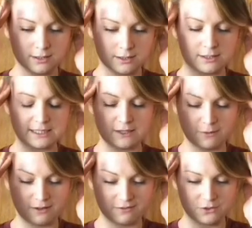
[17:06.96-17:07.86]
Just see
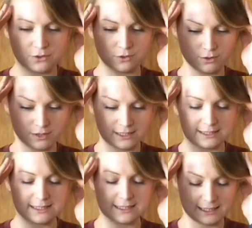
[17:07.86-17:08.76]
where it feels good, just
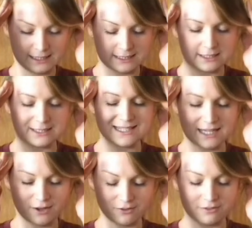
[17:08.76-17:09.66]
listening to
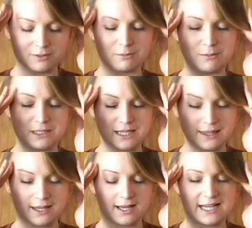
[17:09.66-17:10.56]
yourself. Maybe shut
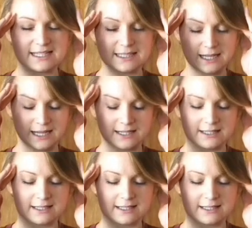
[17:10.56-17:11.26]
the eyes down.